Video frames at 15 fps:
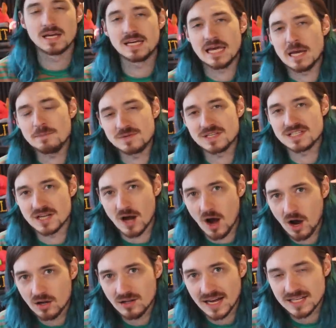Keeps is an
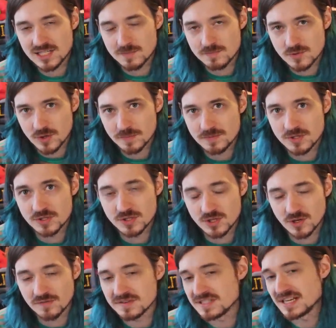online subscription
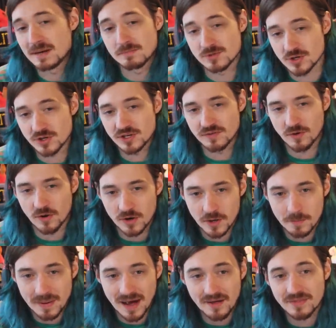service that I'm sure you've heard
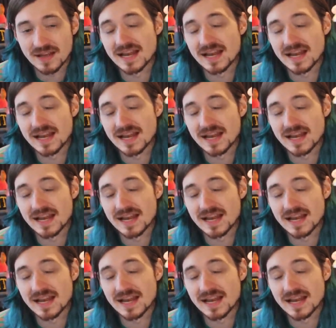about